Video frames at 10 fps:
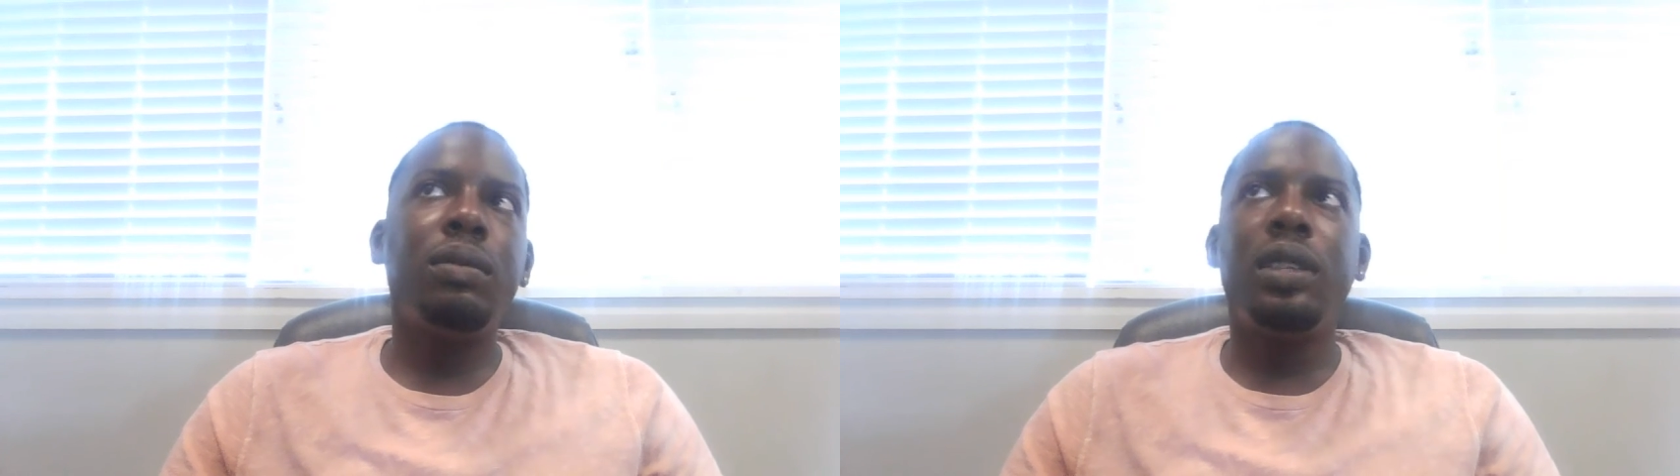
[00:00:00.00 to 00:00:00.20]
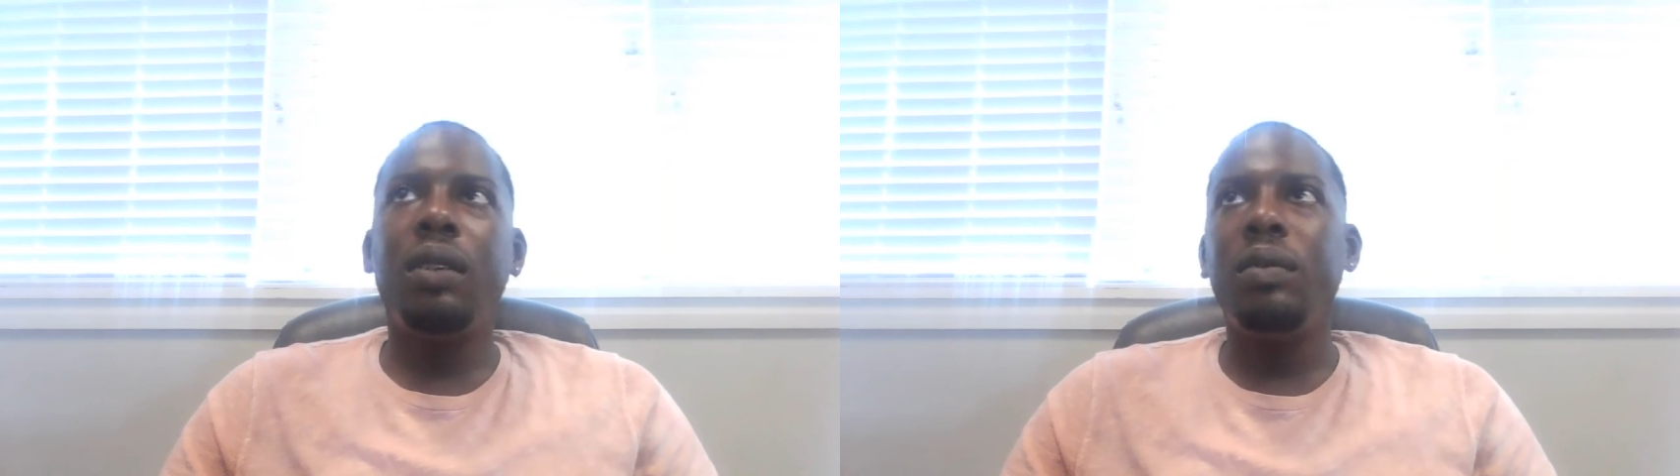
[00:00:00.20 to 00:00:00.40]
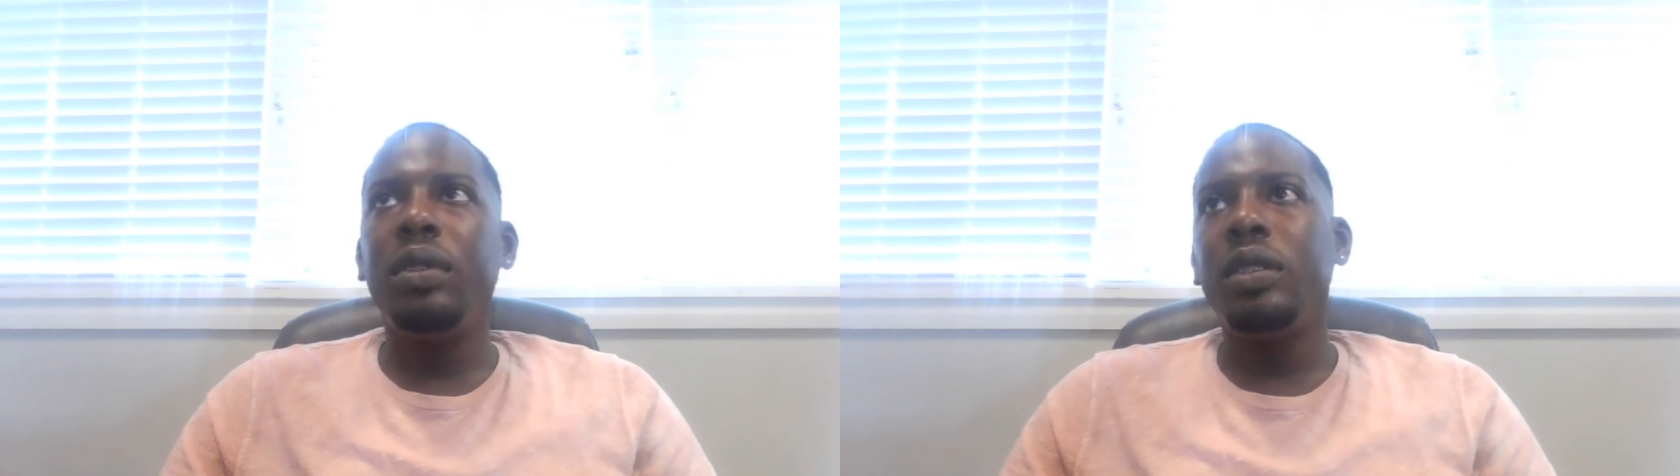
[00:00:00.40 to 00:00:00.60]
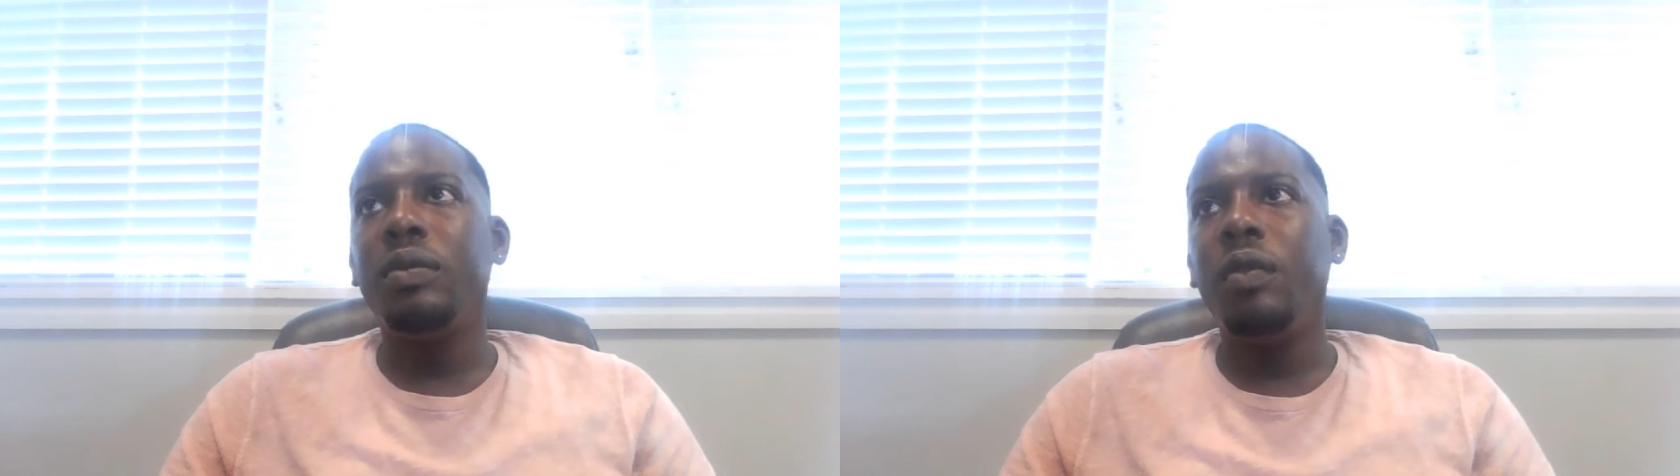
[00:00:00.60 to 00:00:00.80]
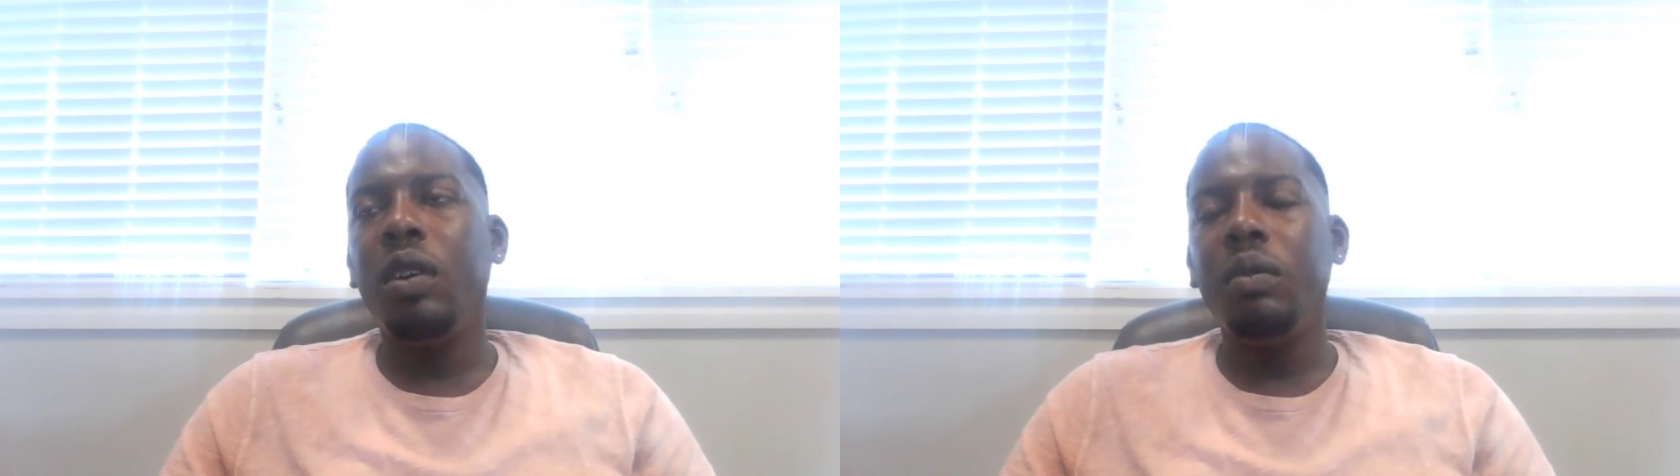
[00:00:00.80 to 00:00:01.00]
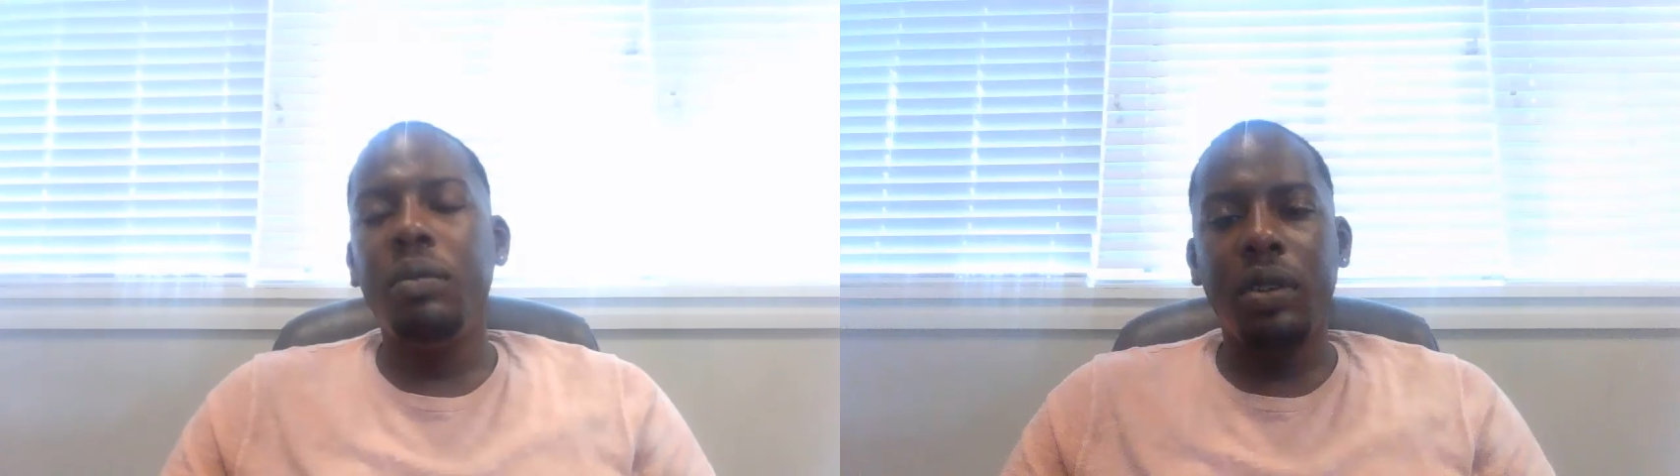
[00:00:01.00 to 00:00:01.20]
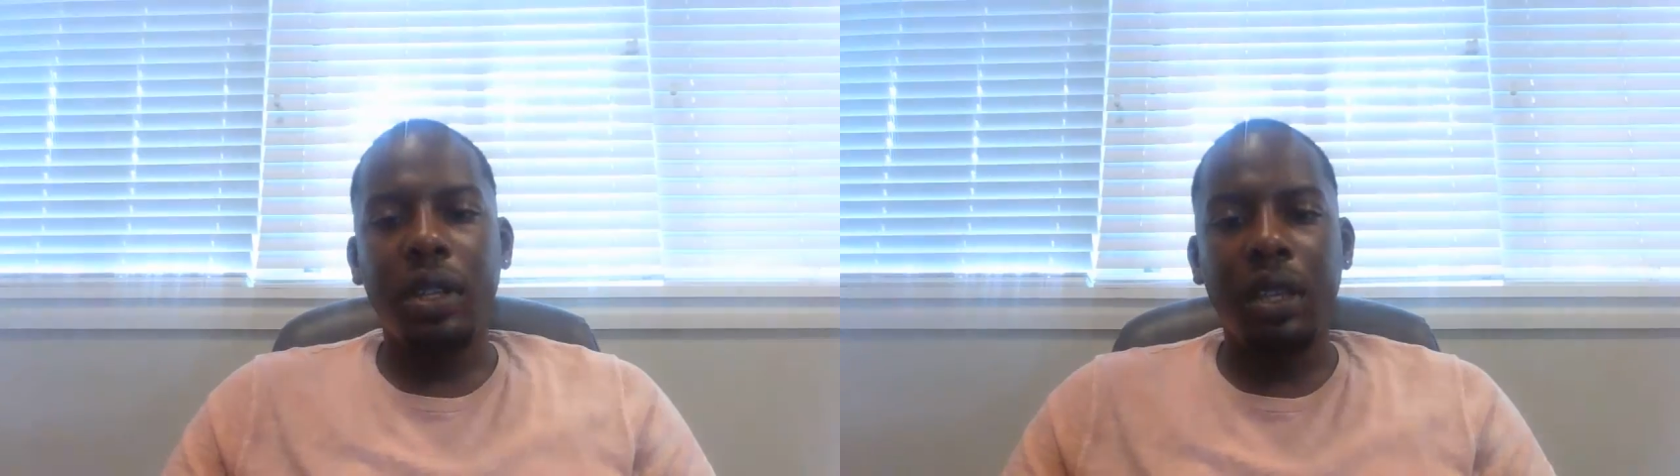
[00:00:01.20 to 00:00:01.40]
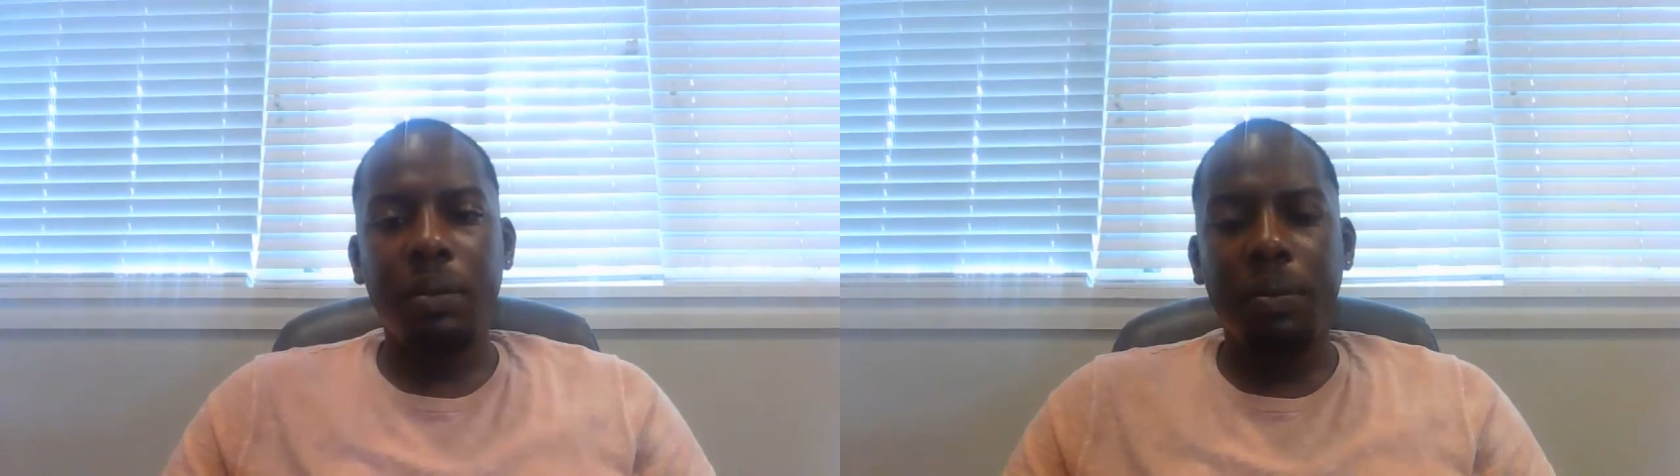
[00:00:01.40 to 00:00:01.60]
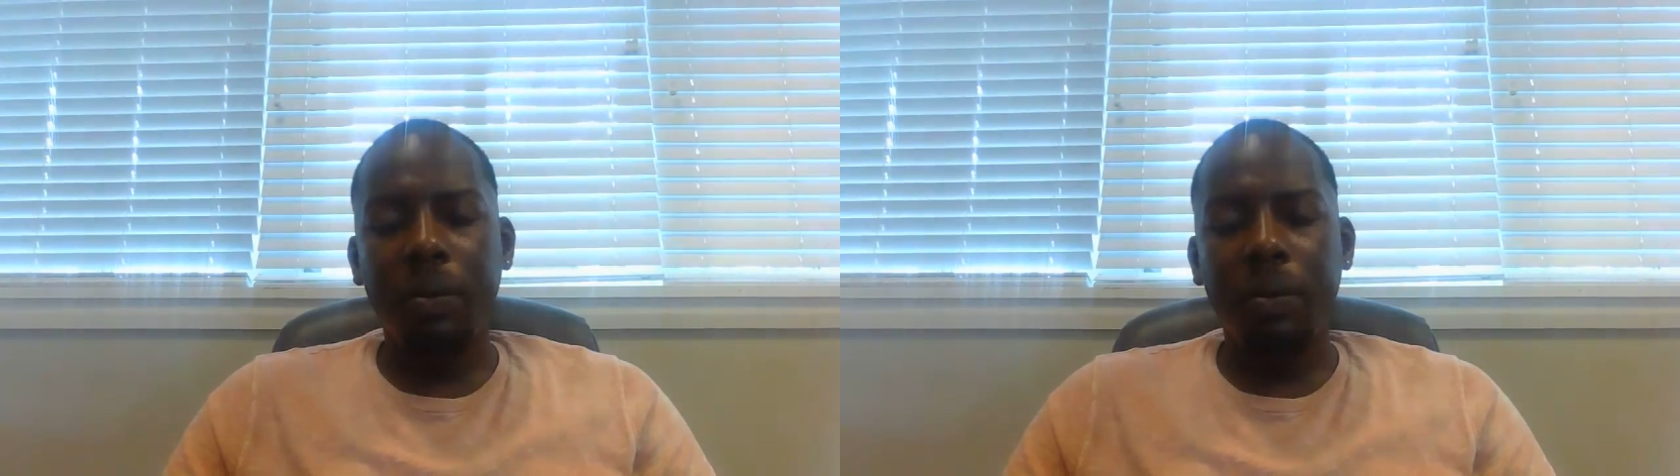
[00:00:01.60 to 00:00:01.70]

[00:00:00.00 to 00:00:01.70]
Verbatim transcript: was having his fourth birthday.